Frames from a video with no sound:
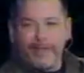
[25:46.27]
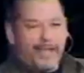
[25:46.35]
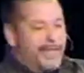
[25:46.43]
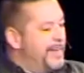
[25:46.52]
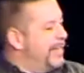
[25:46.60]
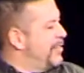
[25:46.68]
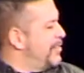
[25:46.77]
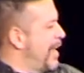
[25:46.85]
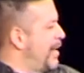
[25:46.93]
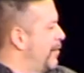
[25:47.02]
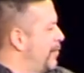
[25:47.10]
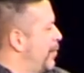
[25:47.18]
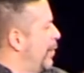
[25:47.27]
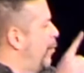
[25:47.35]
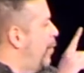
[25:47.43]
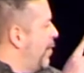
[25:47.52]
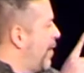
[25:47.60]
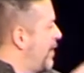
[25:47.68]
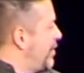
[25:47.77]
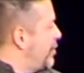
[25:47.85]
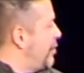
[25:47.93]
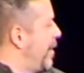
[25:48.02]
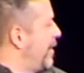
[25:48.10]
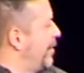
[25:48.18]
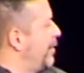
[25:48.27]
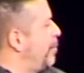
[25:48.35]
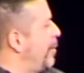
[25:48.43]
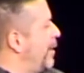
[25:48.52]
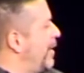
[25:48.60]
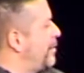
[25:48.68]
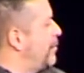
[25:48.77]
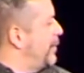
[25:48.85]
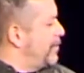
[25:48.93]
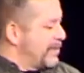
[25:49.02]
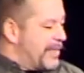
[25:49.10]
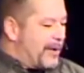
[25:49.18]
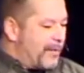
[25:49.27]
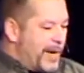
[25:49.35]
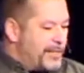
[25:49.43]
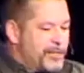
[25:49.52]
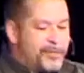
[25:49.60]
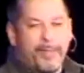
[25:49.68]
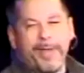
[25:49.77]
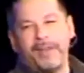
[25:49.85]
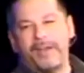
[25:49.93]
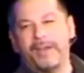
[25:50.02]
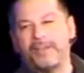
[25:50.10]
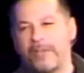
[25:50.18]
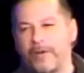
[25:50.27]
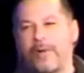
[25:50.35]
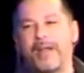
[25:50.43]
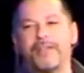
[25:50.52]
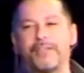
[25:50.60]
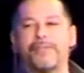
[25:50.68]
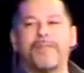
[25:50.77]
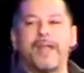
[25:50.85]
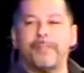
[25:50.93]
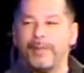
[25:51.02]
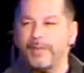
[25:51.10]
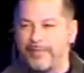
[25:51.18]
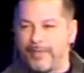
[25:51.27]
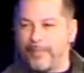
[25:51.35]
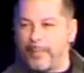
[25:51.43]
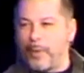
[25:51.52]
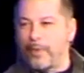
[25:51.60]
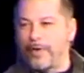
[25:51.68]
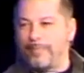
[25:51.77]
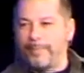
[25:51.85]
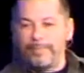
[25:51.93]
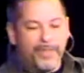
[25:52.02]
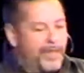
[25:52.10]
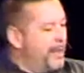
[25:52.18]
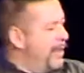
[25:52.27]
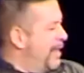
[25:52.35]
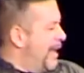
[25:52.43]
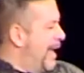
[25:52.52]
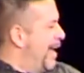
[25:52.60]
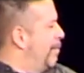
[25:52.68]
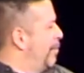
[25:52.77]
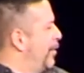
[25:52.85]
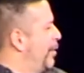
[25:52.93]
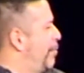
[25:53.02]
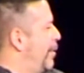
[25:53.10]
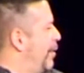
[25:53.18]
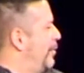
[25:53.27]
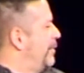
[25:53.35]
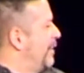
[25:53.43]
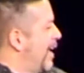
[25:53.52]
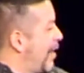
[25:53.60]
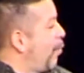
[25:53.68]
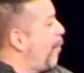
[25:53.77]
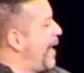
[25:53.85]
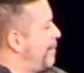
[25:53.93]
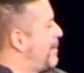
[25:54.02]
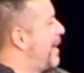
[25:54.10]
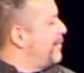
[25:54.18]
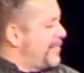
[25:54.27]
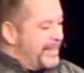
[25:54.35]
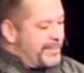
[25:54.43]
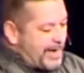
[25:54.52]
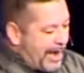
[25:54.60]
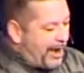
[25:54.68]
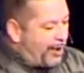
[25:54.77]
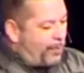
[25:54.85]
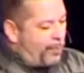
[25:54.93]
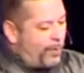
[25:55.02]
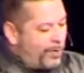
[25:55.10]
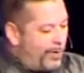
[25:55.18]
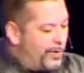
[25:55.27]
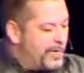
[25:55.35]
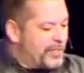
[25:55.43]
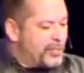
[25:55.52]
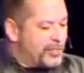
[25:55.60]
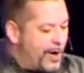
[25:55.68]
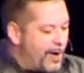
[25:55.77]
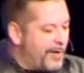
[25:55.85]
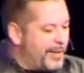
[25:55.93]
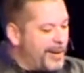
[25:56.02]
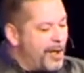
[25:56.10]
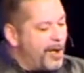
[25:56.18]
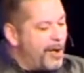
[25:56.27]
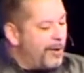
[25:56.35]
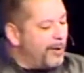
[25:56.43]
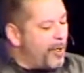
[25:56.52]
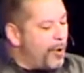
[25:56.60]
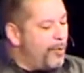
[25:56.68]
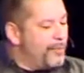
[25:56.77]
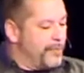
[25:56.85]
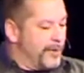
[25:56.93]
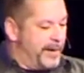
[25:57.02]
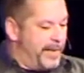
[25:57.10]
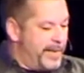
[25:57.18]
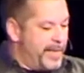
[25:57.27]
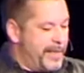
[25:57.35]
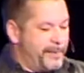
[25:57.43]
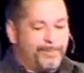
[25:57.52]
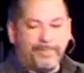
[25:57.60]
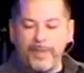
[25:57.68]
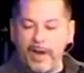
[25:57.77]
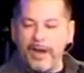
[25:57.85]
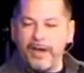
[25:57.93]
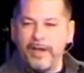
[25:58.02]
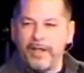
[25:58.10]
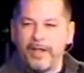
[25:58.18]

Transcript: And he decided there was only one righteous man on the planet, so he took that righteous man and his unrighteous family, seven more of them, had them build a boat. God wiped out the entire world and started all over again. All right?